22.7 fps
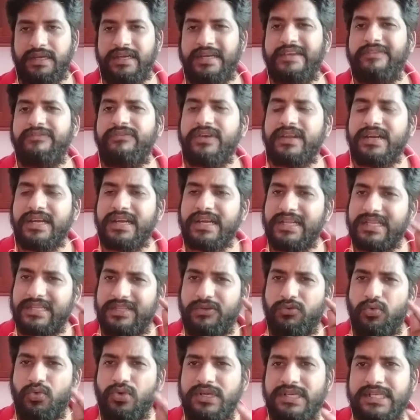Definitely the
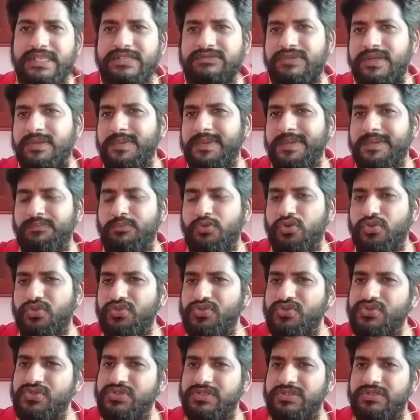voltage will be
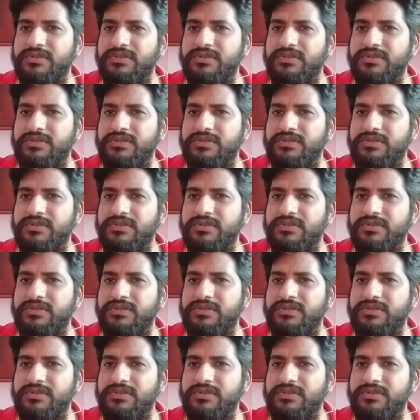produced